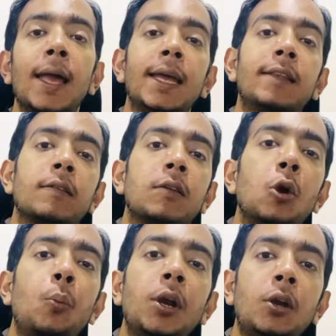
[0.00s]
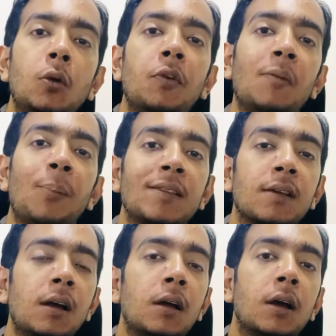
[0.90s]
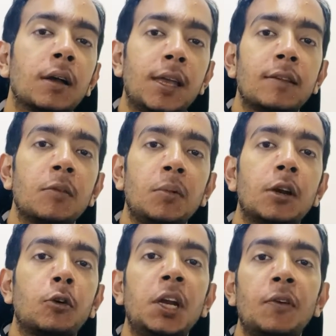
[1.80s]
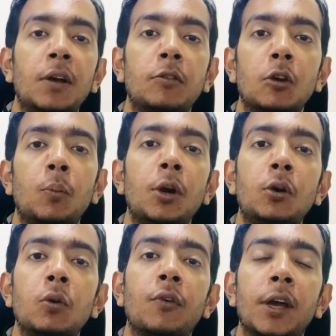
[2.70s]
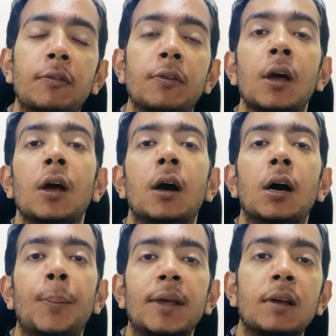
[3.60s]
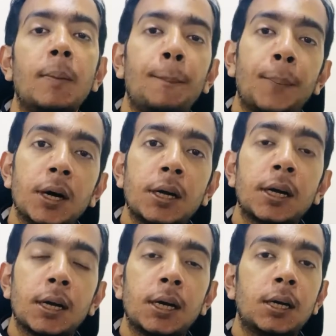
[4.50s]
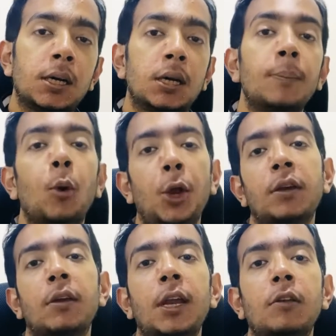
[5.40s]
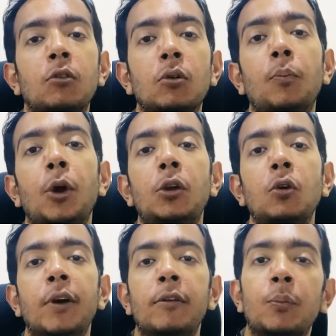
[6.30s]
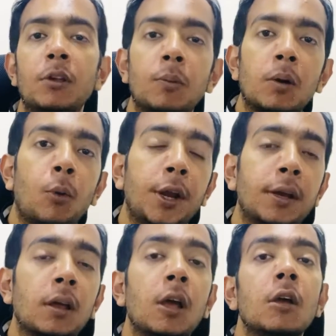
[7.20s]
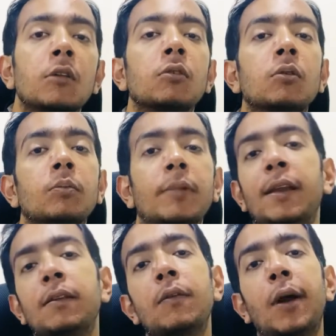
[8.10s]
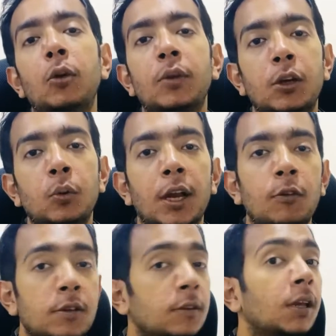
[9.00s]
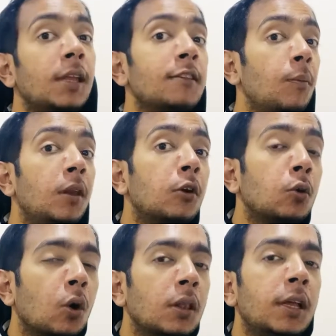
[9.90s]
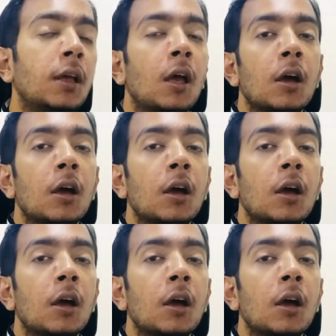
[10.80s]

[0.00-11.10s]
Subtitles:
It's 0.25 paisa, again similar 0.25 paisa per point, right? So 0.25 rupees per point. So that is the value that you get, which is again similar to all the